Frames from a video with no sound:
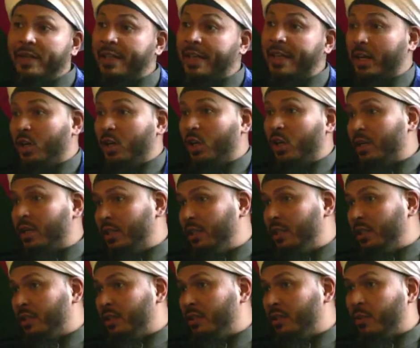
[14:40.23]
cannot lead
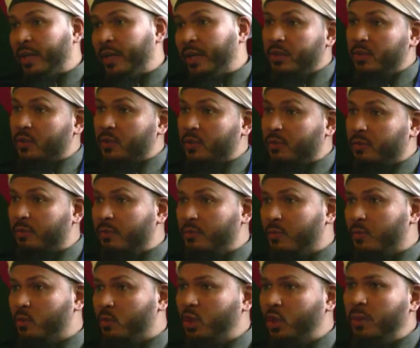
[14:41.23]
prayers.
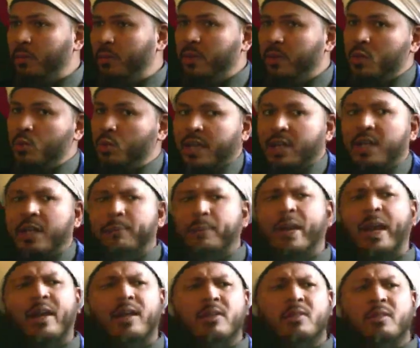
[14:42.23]
So it means women can
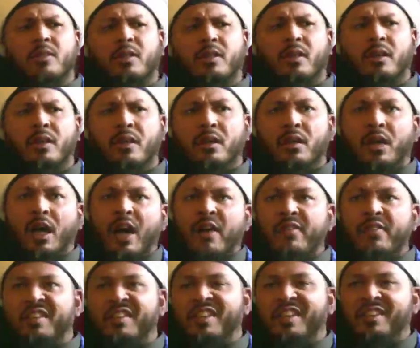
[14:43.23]
lead prayers.
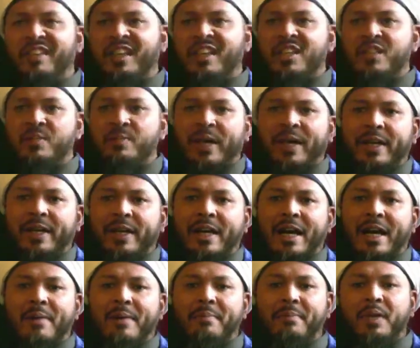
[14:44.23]
Everything that is
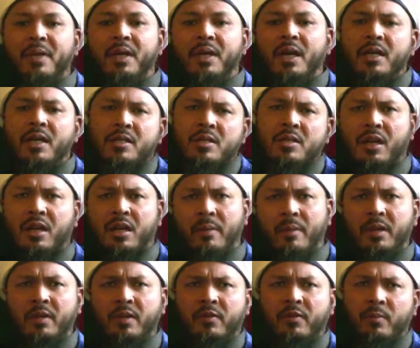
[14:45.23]
made up is not
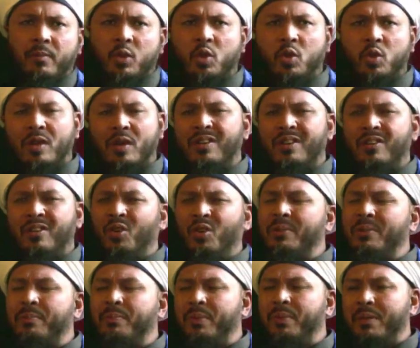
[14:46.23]
coming from the Quran. Only
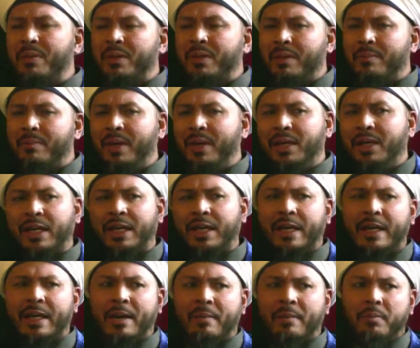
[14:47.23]
people are making it
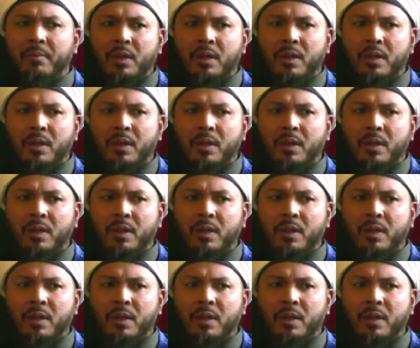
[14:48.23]
up.